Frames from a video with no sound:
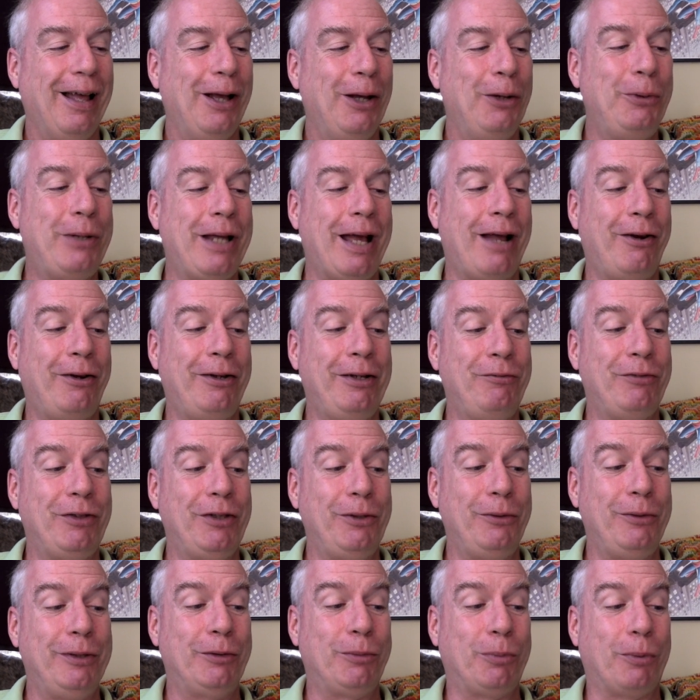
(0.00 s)
who cannot even
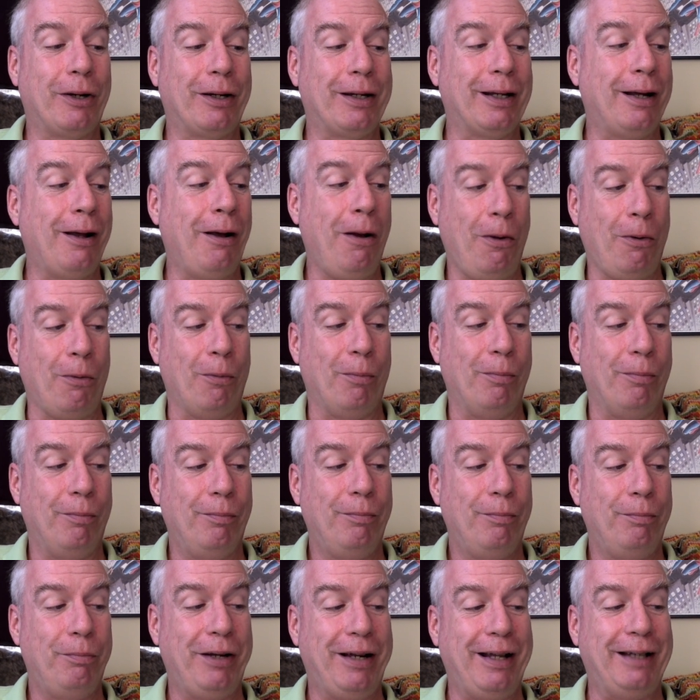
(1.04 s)
do his work at home,
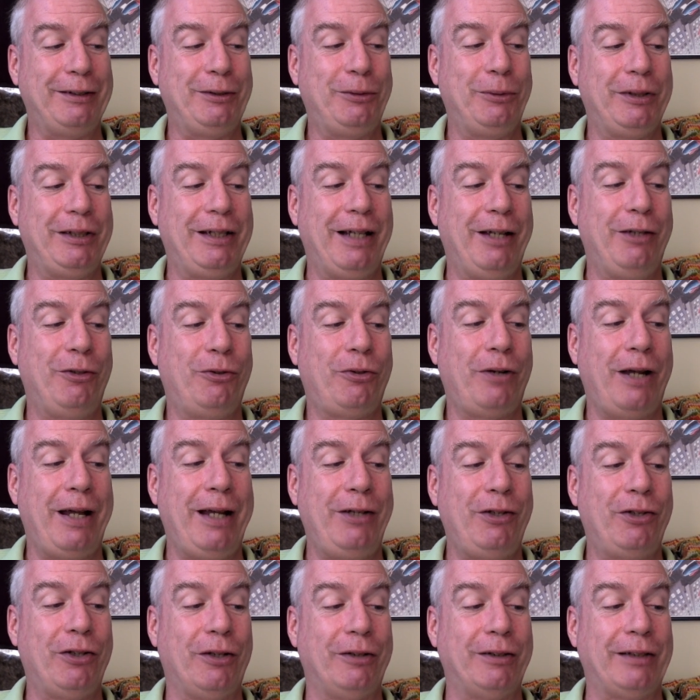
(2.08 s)
but has to attend
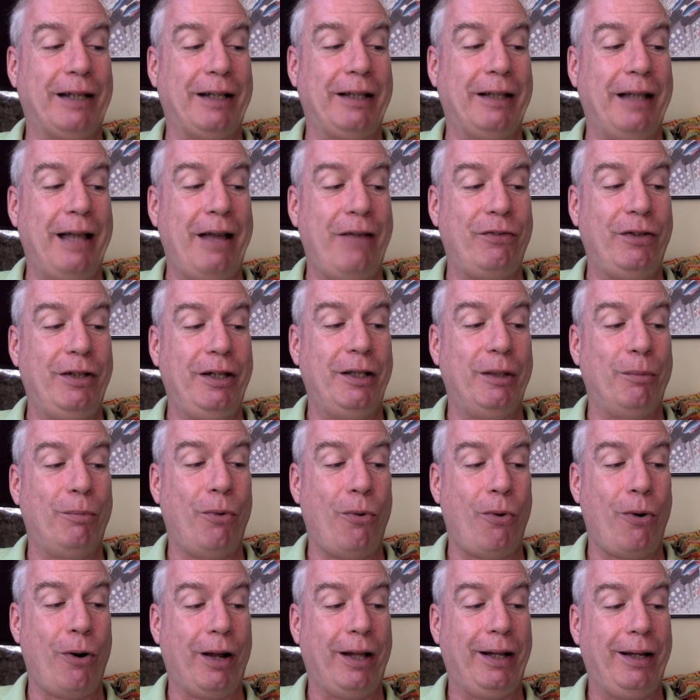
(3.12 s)
trade shows at 11 in the
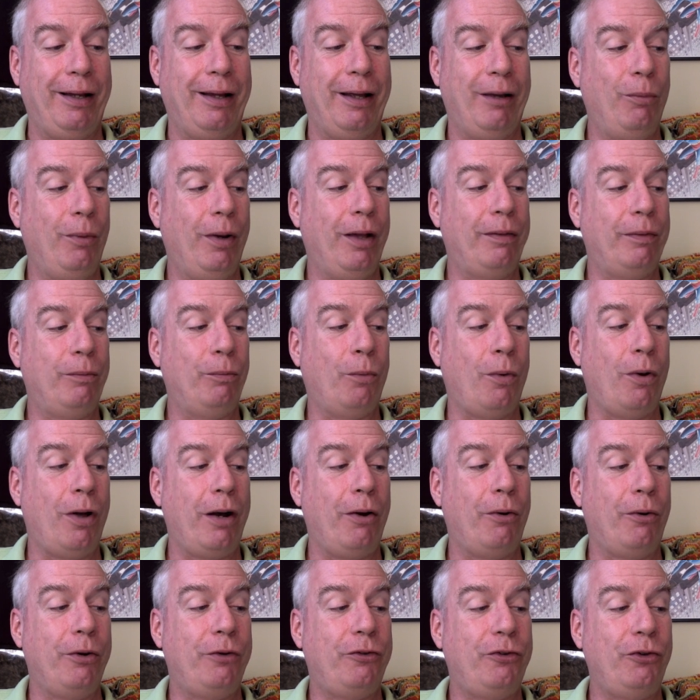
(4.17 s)
morning, and with
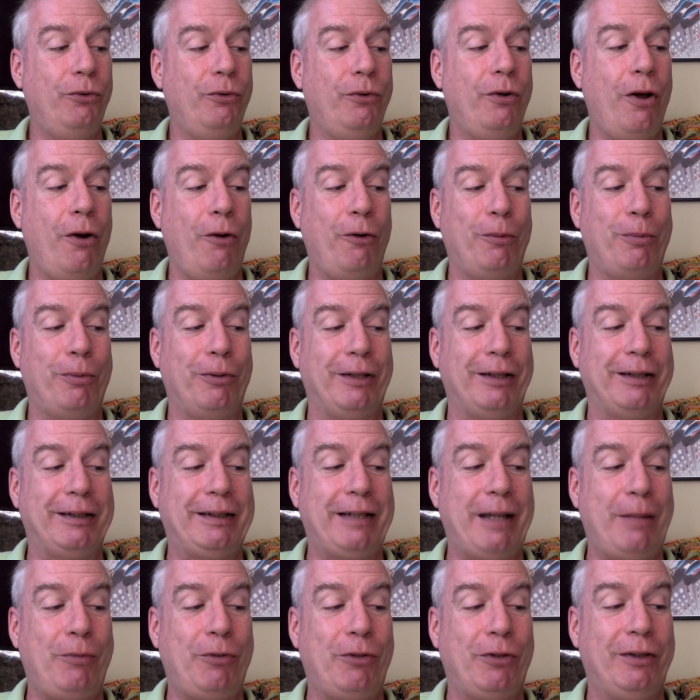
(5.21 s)
one or two notable
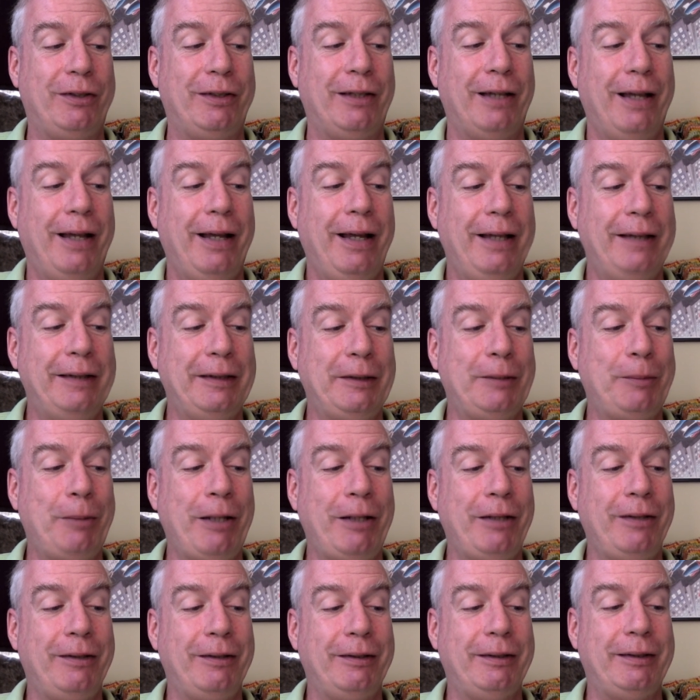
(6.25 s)
exceptions, is
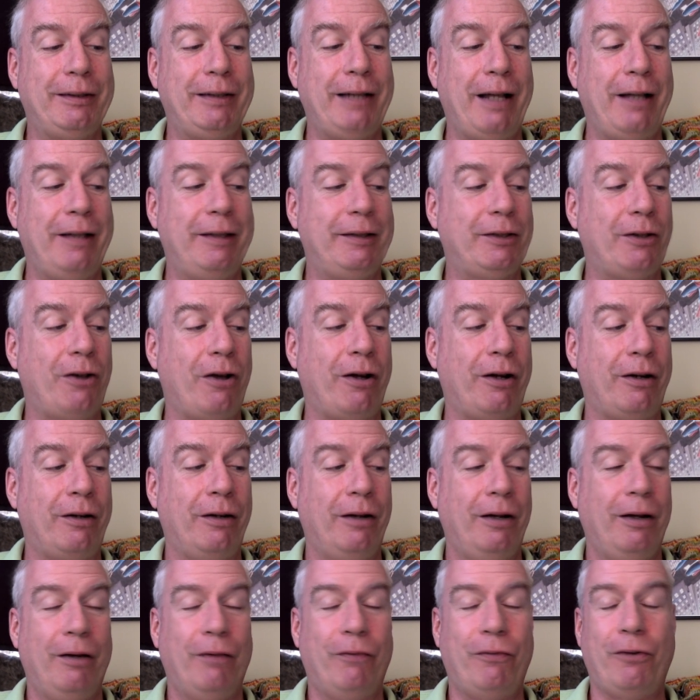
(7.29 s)
expected to sell his honor
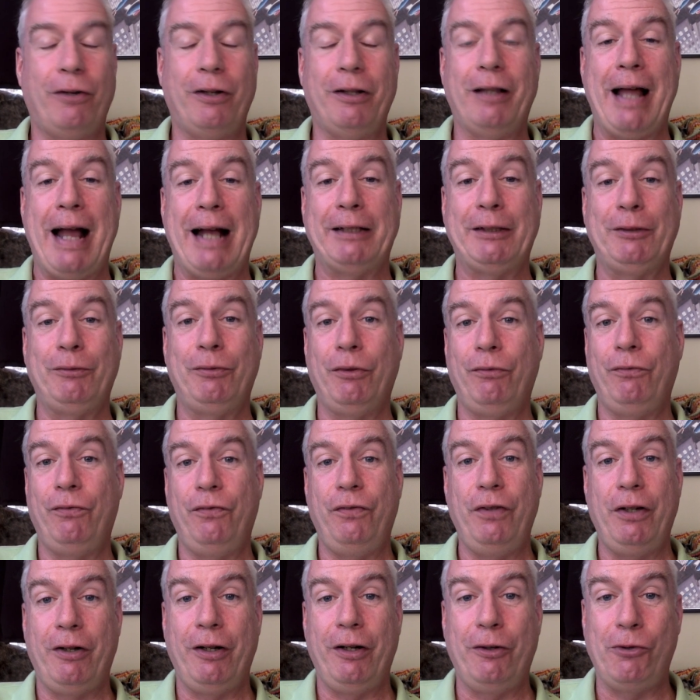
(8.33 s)
for a glass of
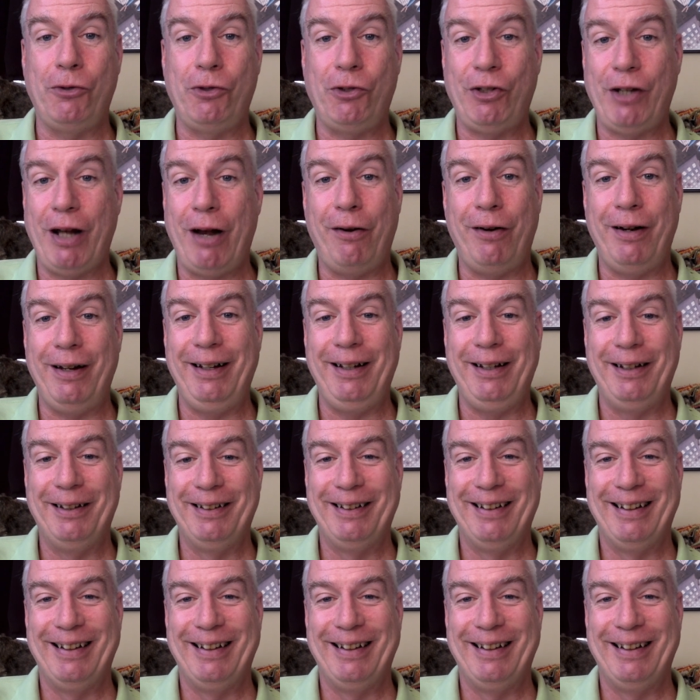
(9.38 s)
inferior sherry